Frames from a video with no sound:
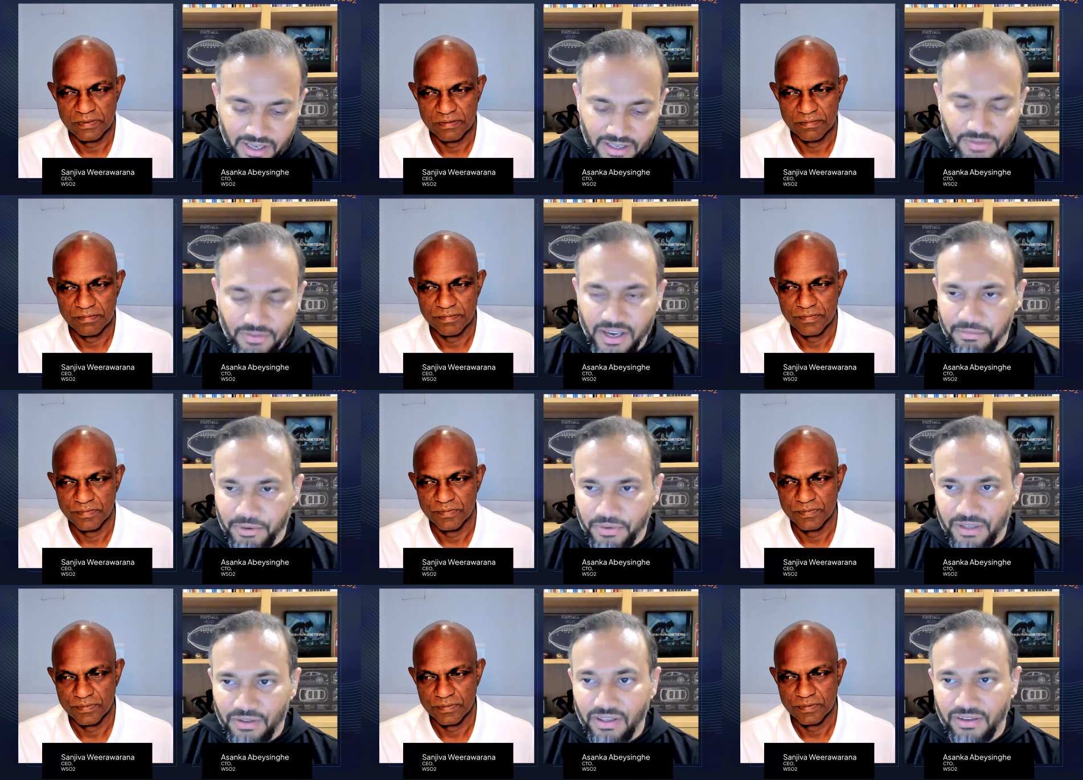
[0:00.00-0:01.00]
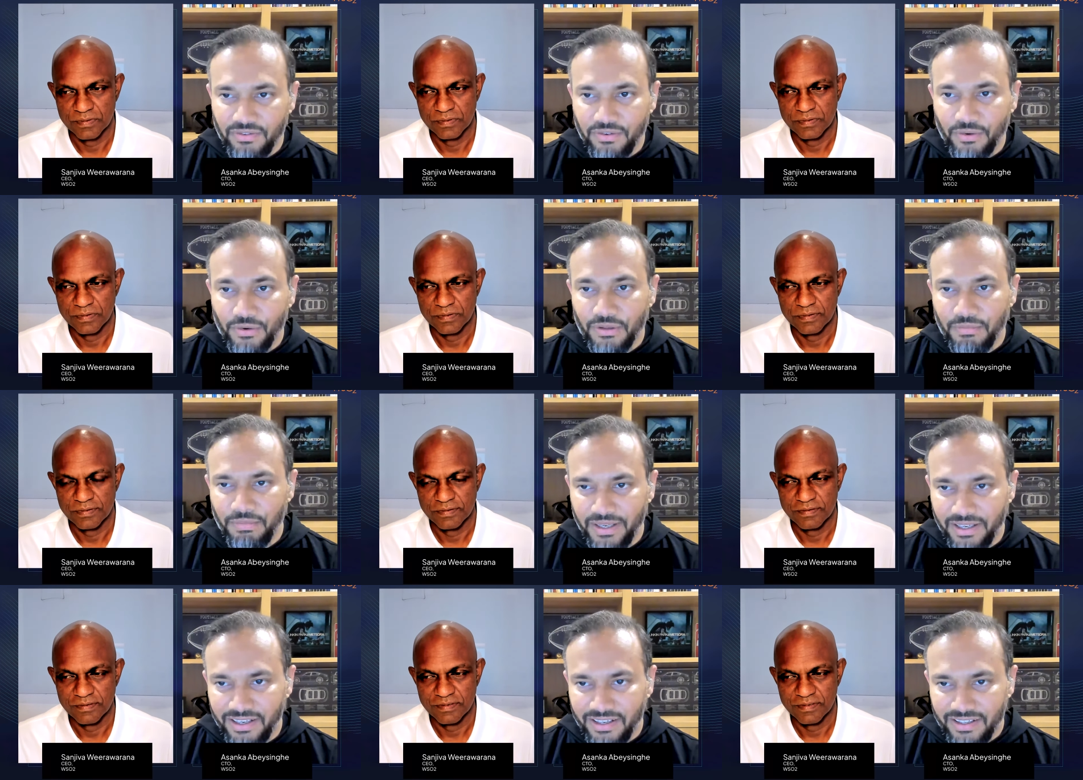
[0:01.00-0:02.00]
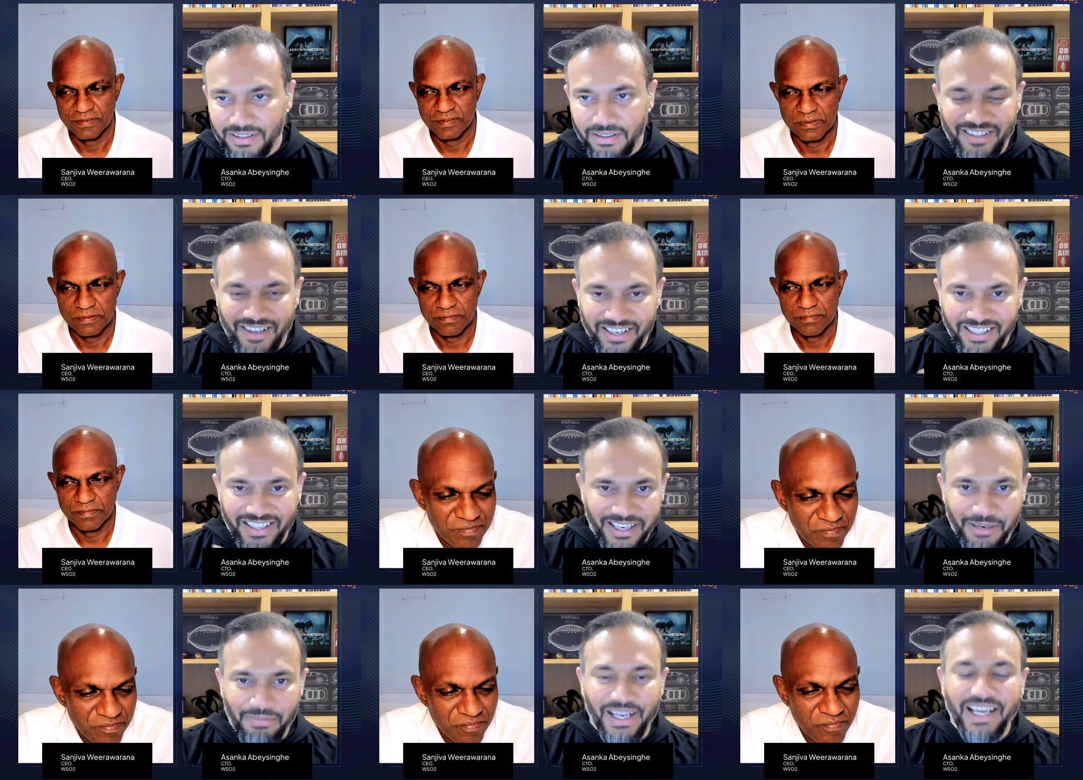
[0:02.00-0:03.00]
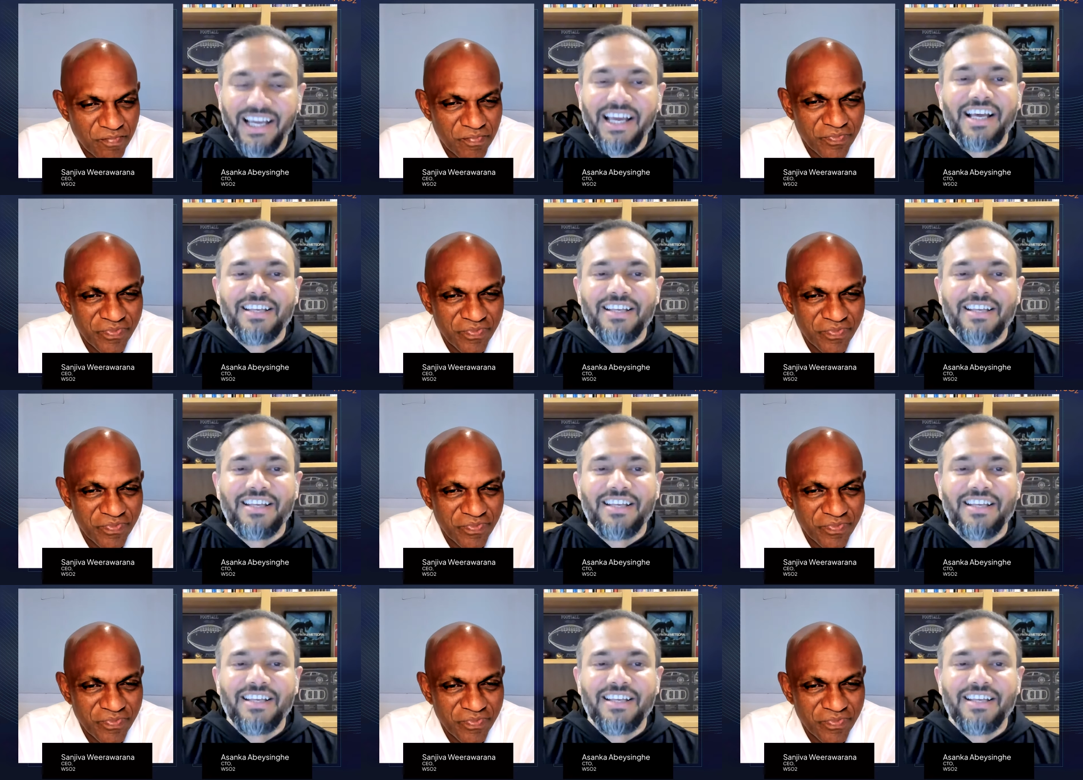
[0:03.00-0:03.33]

Speaker 1: So we are moving to the fourth pillar, sorry, the third pillar.